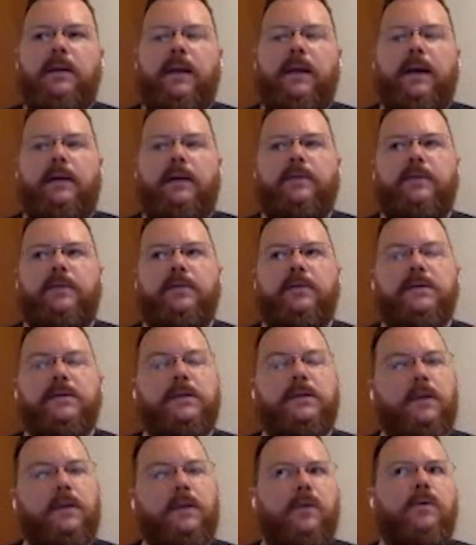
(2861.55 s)
Now there's
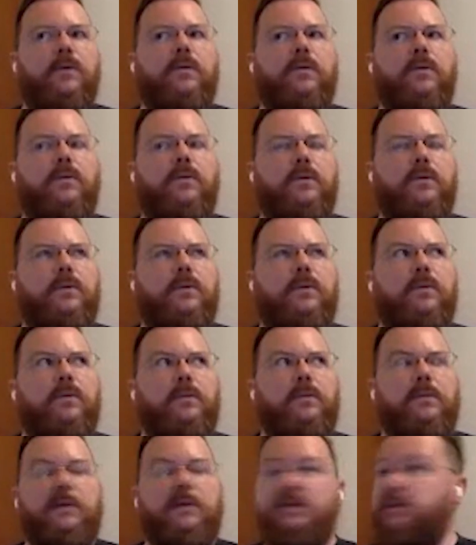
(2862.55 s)
no
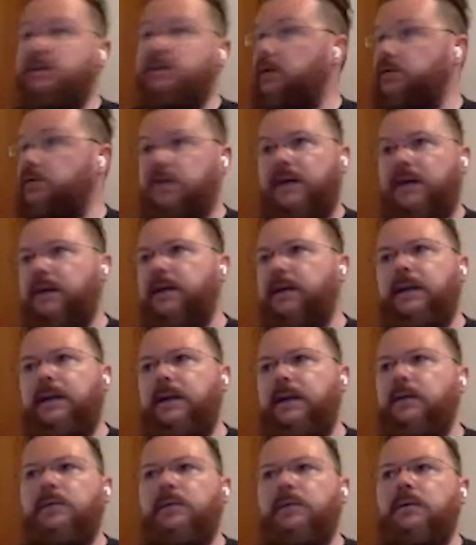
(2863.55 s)
checking
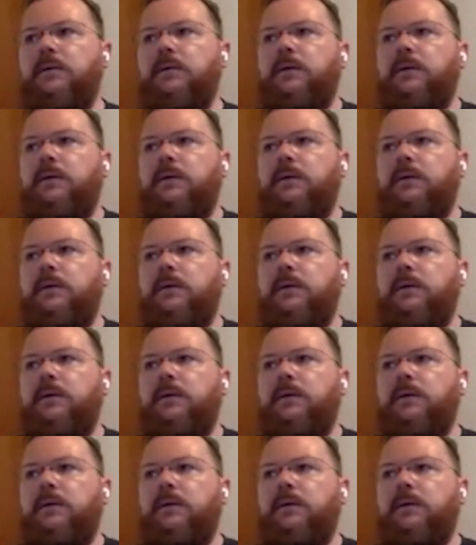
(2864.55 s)
here.